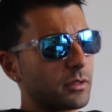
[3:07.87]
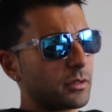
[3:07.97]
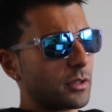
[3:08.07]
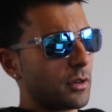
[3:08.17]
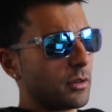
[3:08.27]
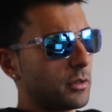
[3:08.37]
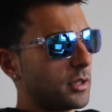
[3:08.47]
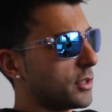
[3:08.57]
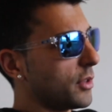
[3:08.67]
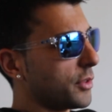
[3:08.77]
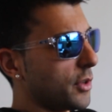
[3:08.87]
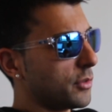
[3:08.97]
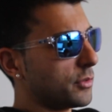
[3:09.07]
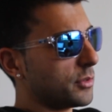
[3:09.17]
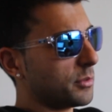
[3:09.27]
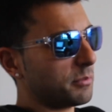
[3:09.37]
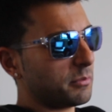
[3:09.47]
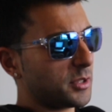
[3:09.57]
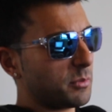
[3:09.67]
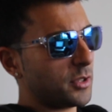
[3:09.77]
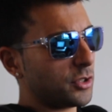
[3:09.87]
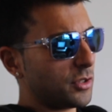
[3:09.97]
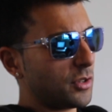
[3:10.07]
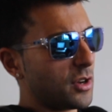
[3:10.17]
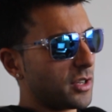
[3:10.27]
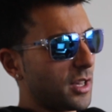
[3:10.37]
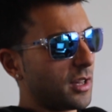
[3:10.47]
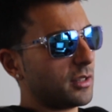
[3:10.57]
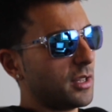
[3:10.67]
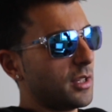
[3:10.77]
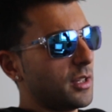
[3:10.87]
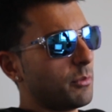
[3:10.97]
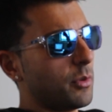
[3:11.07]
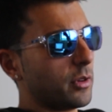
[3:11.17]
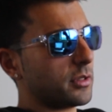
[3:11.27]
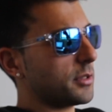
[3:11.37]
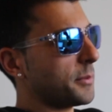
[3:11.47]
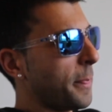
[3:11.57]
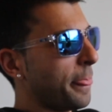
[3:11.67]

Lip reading: So he's got those submission, knockout points.